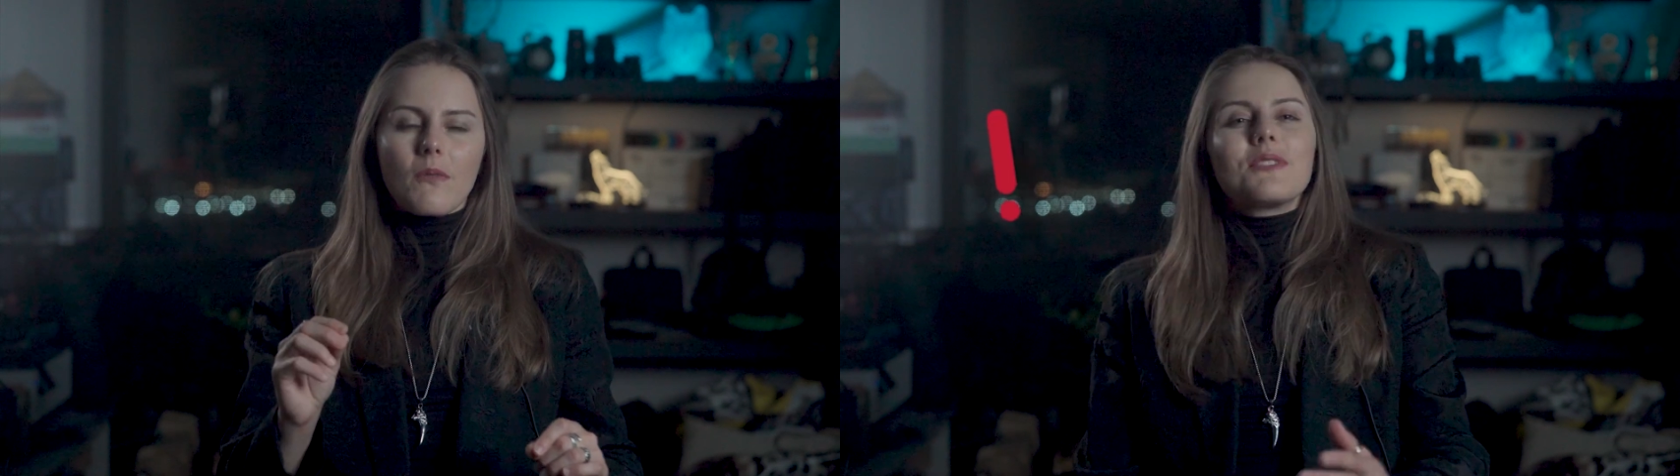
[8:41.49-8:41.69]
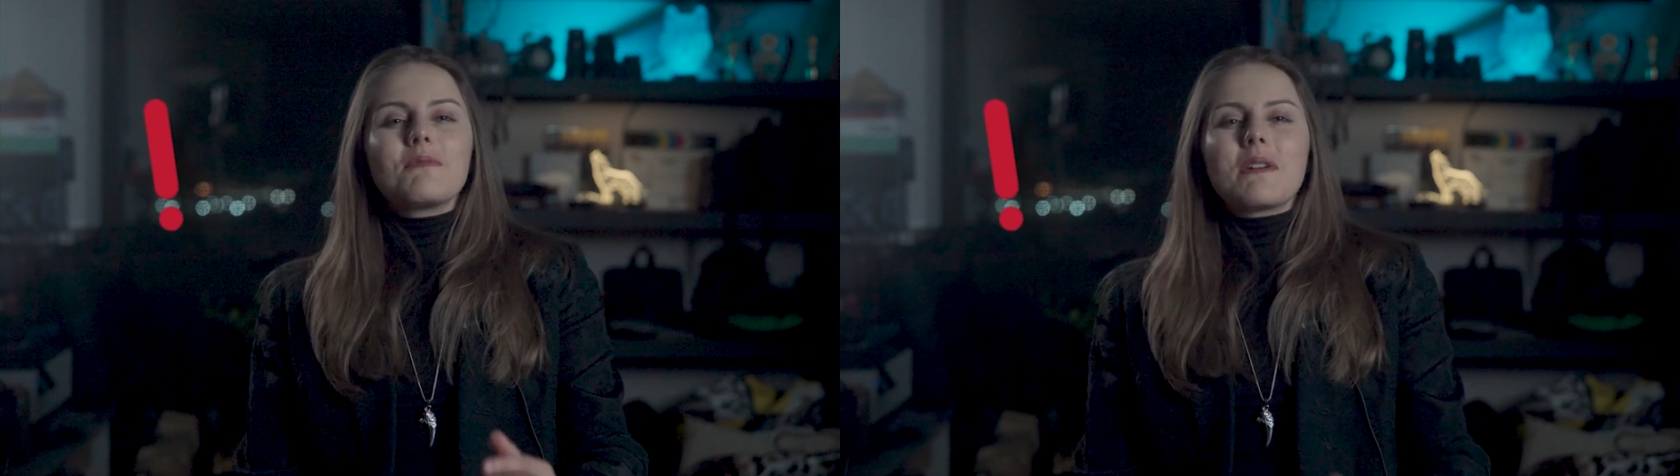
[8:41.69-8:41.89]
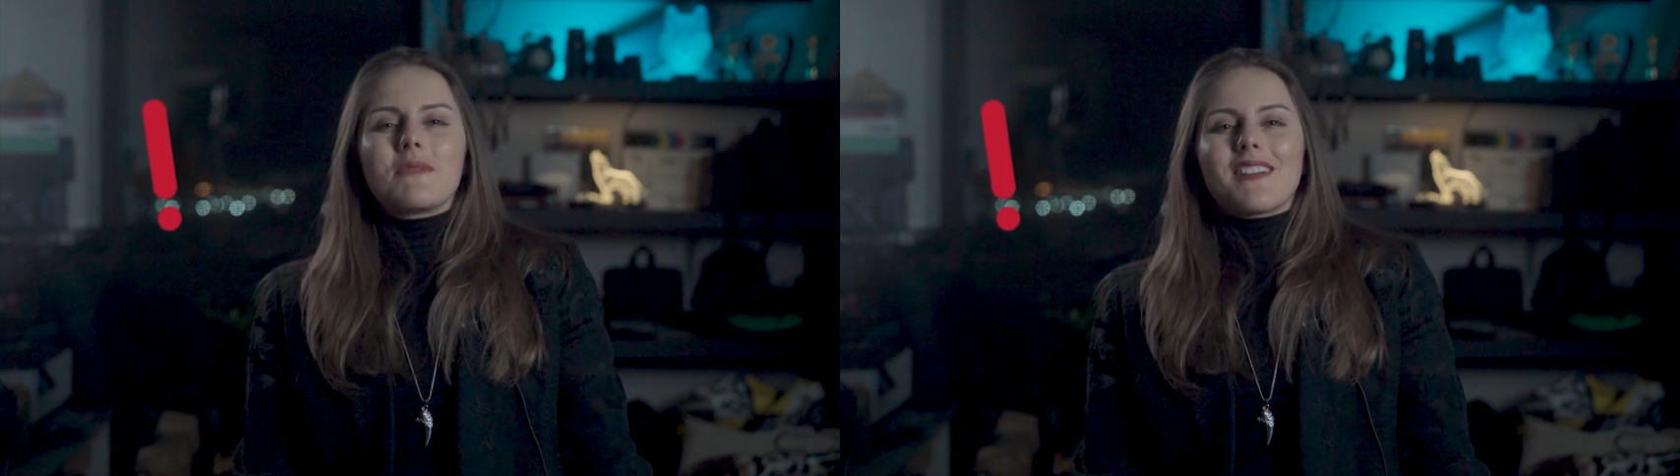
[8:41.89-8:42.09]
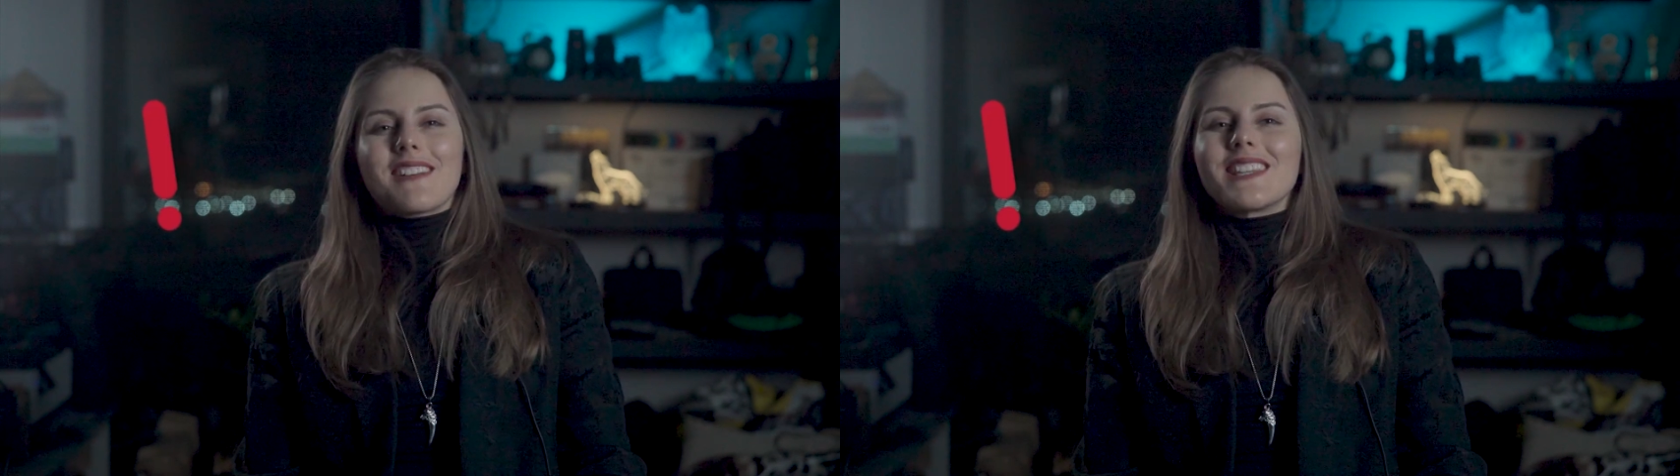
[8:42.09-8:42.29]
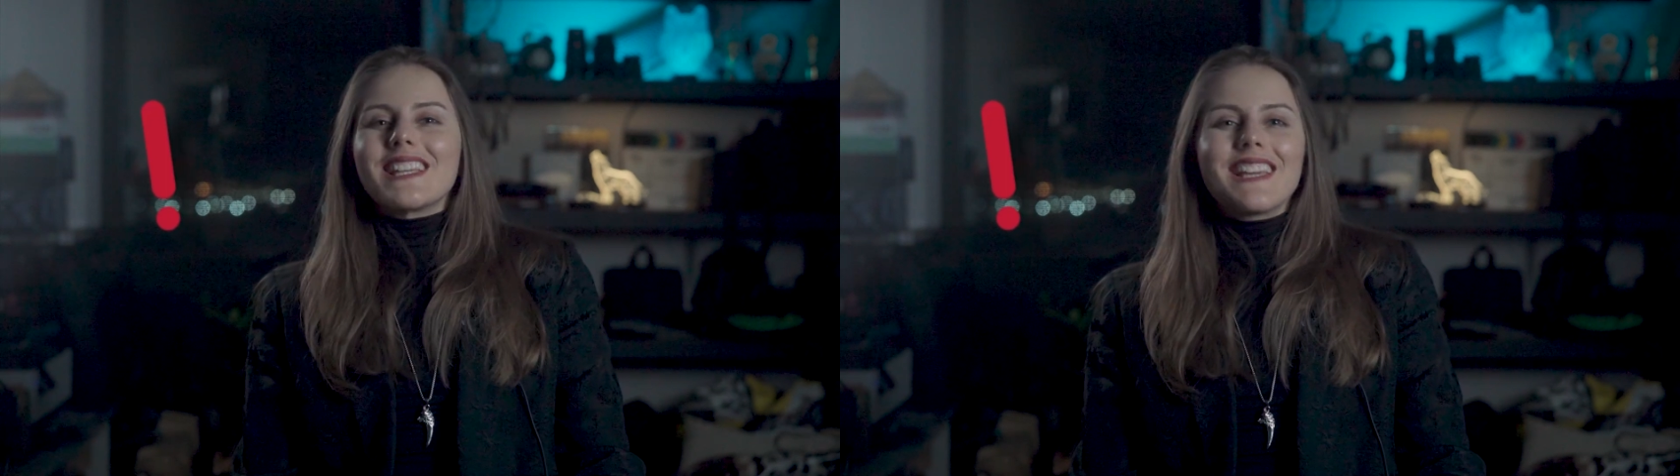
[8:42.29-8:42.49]
Remember,
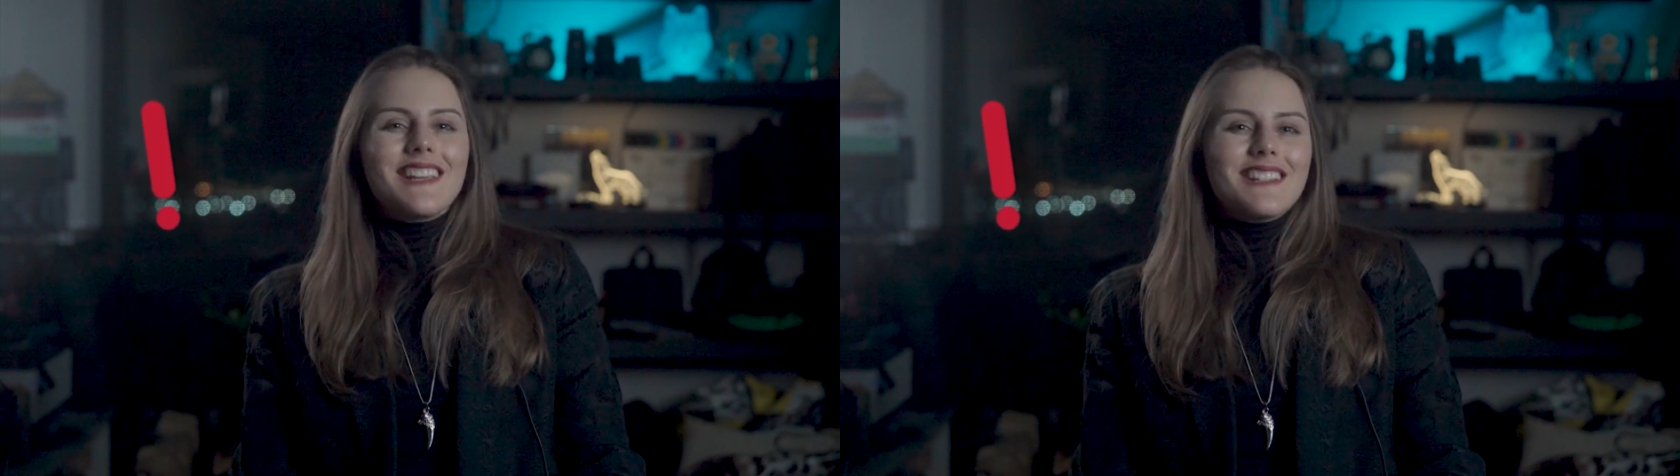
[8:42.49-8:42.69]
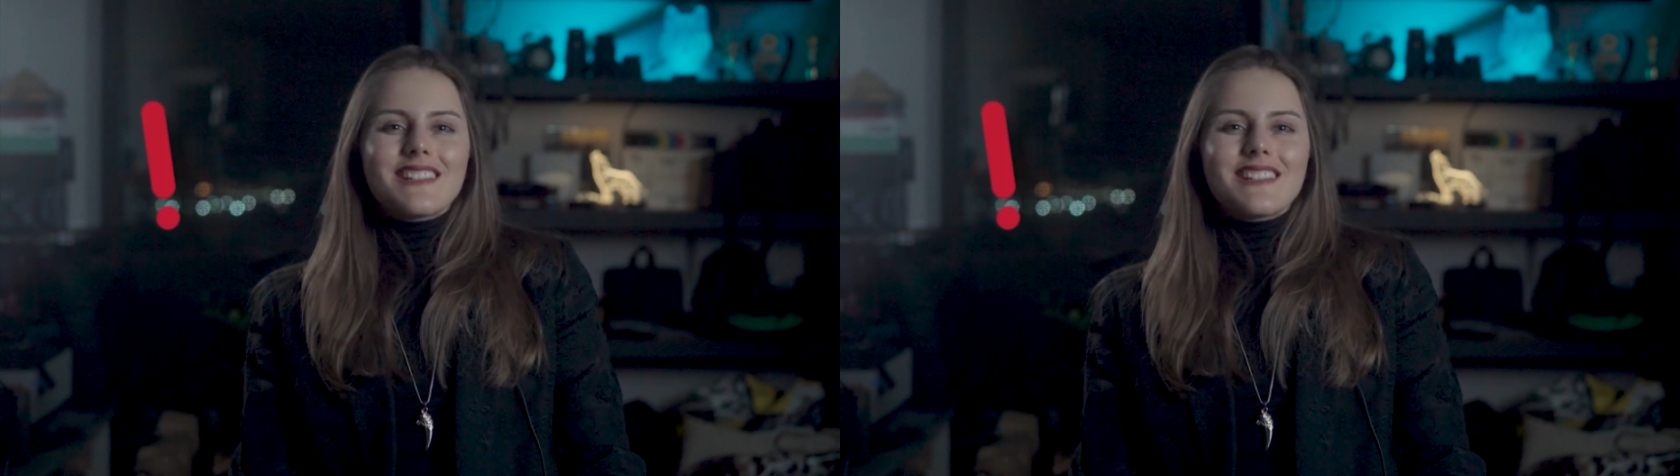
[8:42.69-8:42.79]
the key to